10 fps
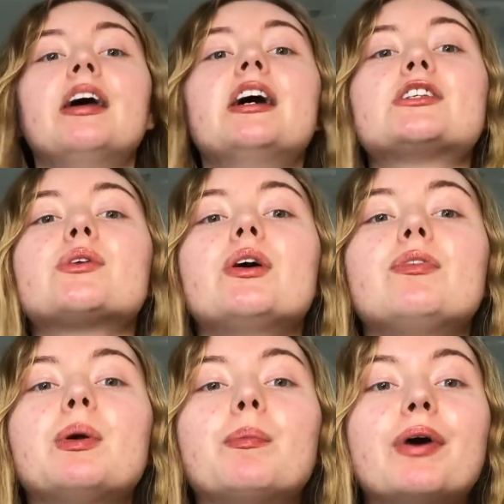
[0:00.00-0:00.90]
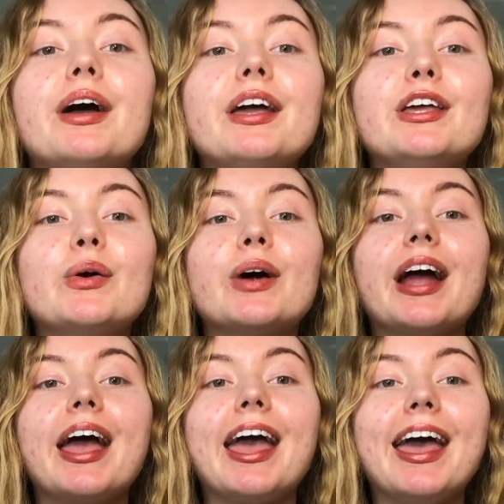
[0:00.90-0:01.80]
So if you put your
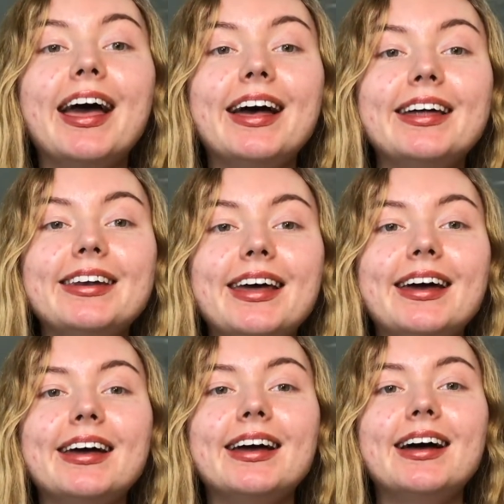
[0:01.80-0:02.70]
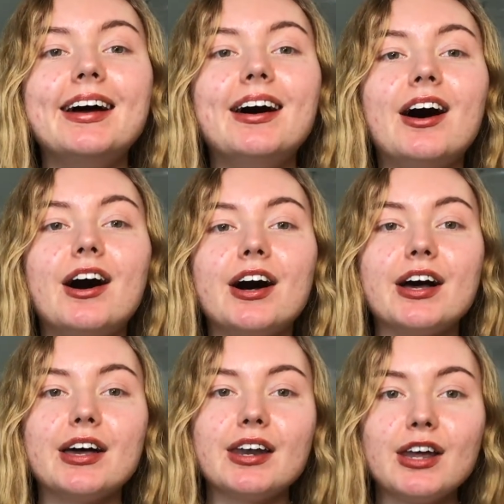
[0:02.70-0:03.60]
hand
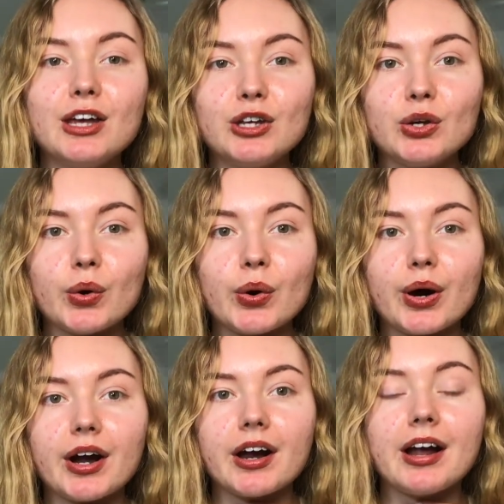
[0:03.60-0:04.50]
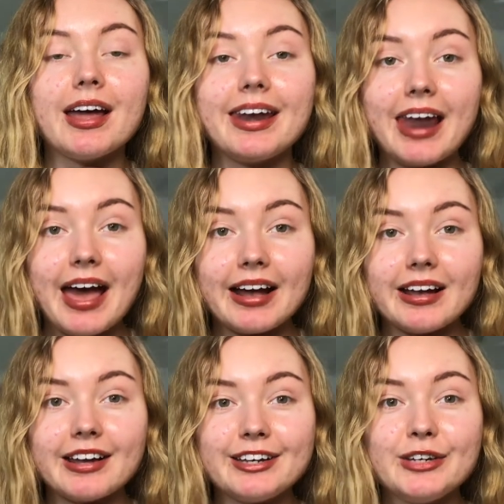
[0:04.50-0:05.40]
on your neck,
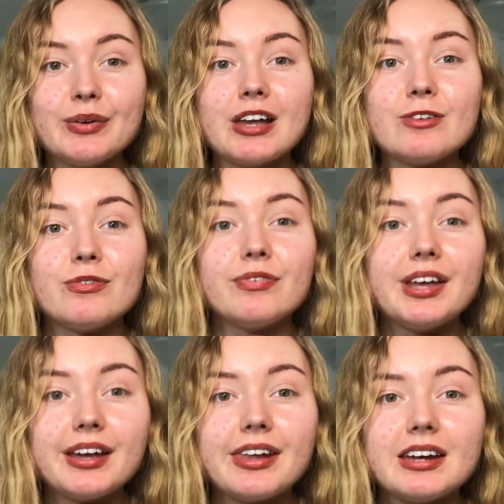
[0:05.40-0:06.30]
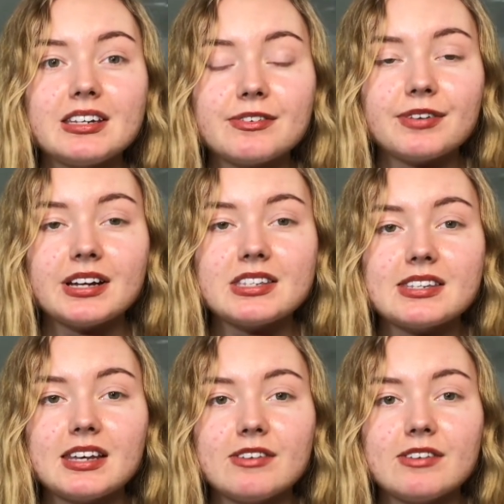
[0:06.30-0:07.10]
you can feel that difference.